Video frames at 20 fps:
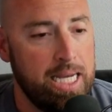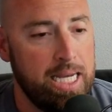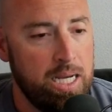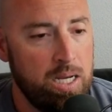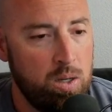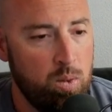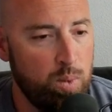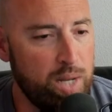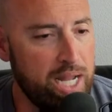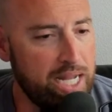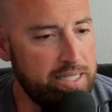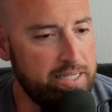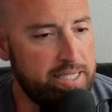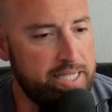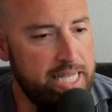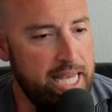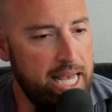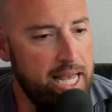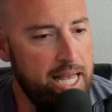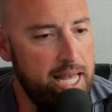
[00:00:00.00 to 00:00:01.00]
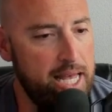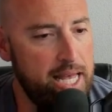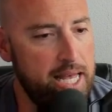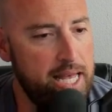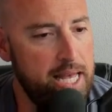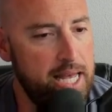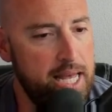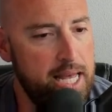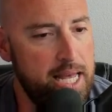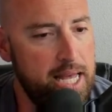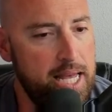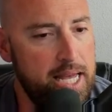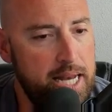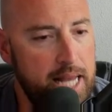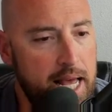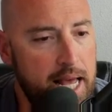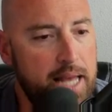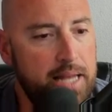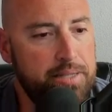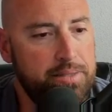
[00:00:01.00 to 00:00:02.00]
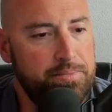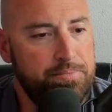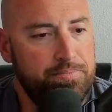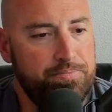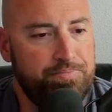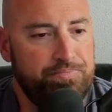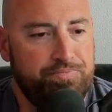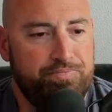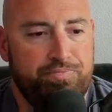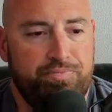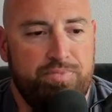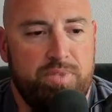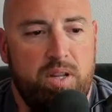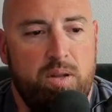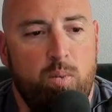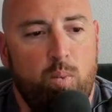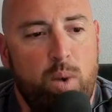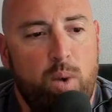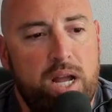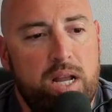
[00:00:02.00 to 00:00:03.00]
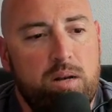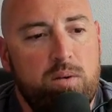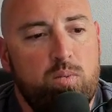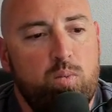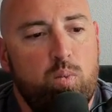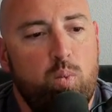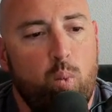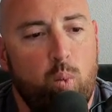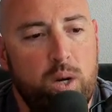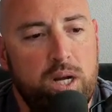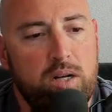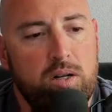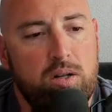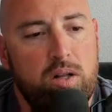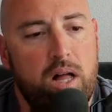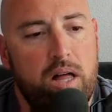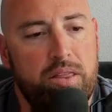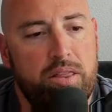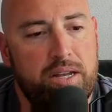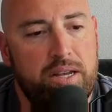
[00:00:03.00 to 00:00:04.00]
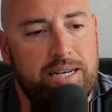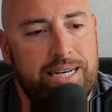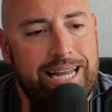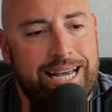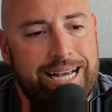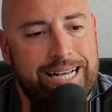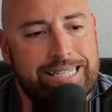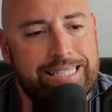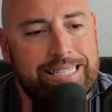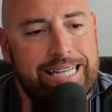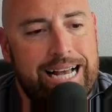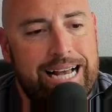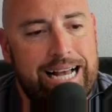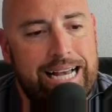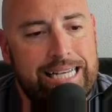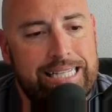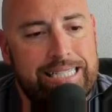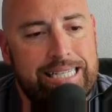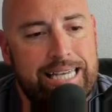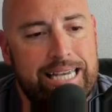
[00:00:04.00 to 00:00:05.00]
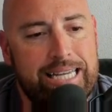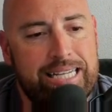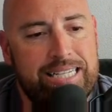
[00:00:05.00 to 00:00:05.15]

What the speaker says: we got Ed. When will the next ice age